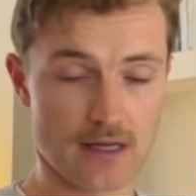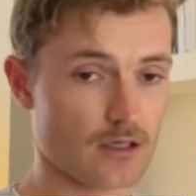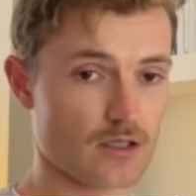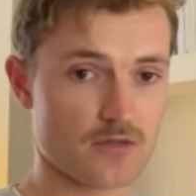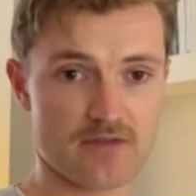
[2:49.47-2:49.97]
That
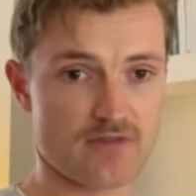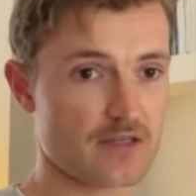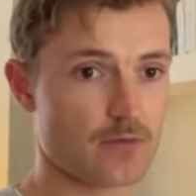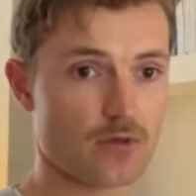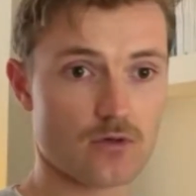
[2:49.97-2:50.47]
could just be
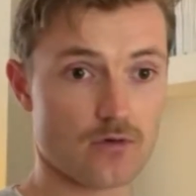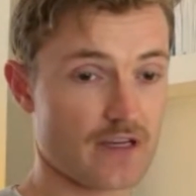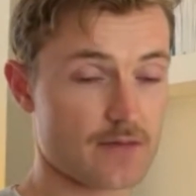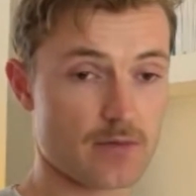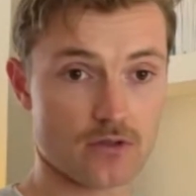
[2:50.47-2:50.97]
Facebook or
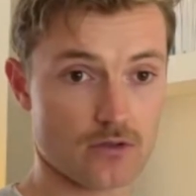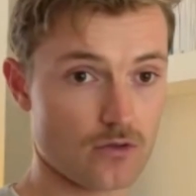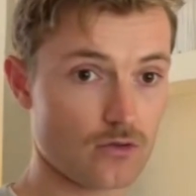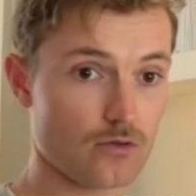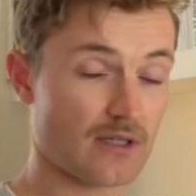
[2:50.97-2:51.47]
Facebook and
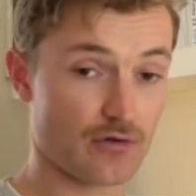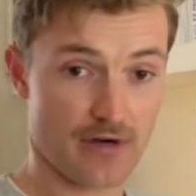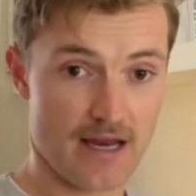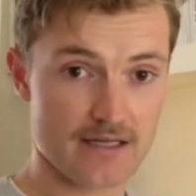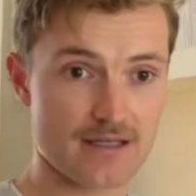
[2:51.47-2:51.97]
Google and
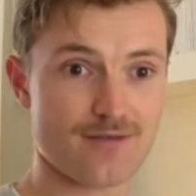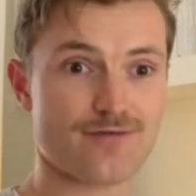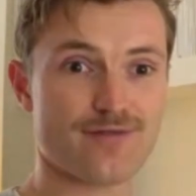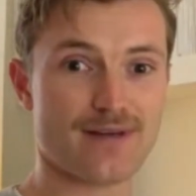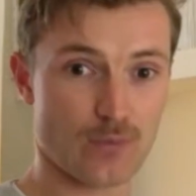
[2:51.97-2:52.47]
creative
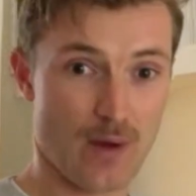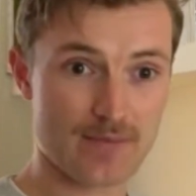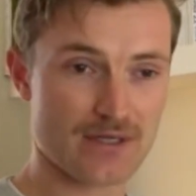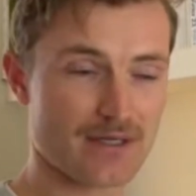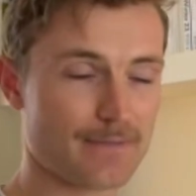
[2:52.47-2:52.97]
and the
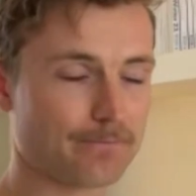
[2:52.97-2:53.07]
website.